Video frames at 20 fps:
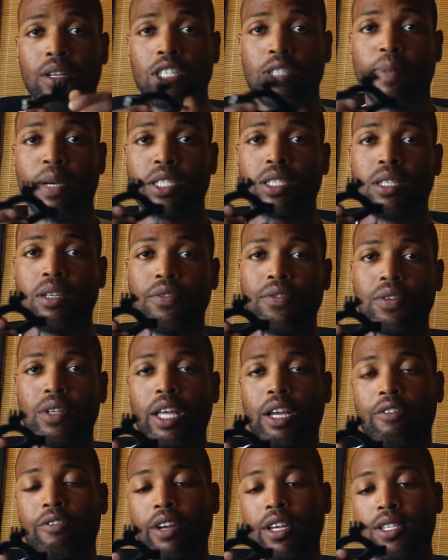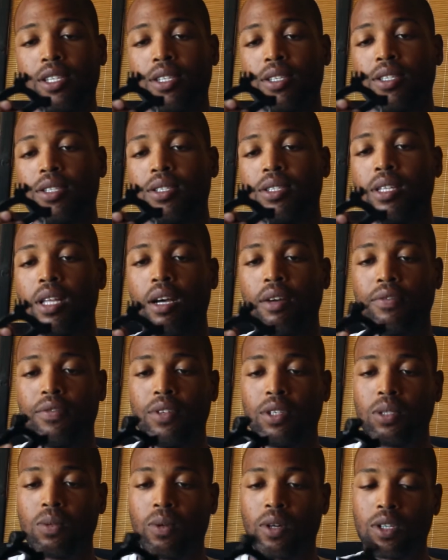especially for like races and stuff.
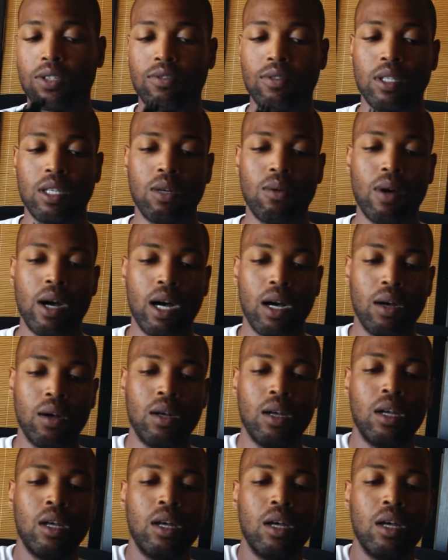This works really well.